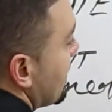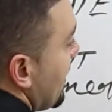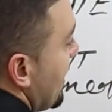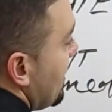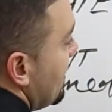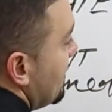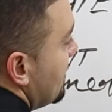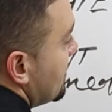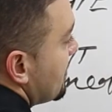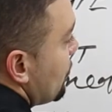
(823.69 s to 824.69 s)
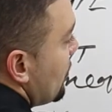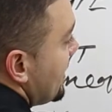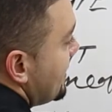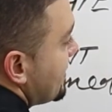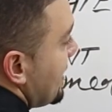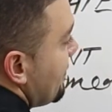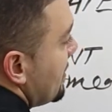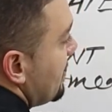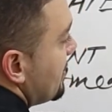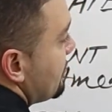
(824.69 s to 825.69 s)
Okay,
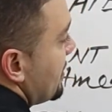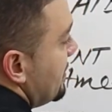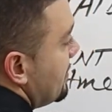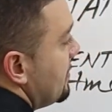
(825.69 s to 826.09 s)
2700